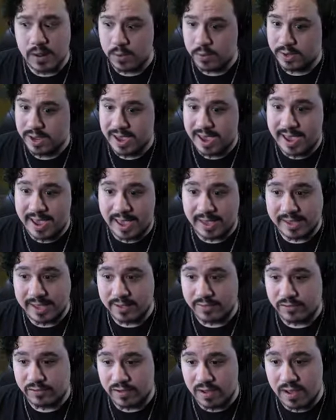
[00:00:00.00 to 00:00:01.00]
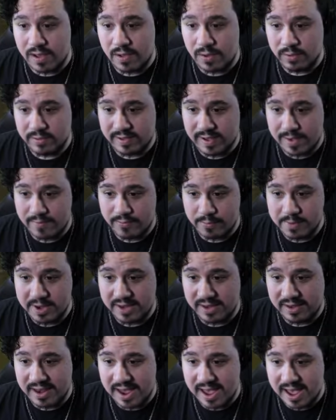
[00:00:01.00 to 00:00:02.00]
Okay, I guess so. Time for me
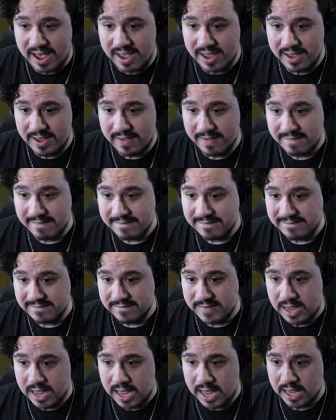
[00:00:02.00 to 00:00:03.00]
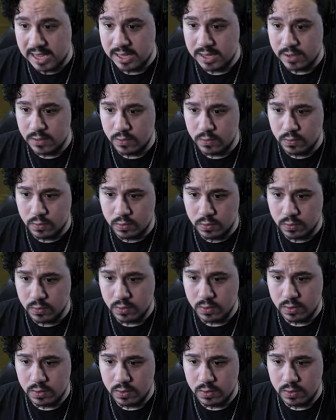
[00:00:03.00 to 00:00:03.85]
to die. Ah, ooh.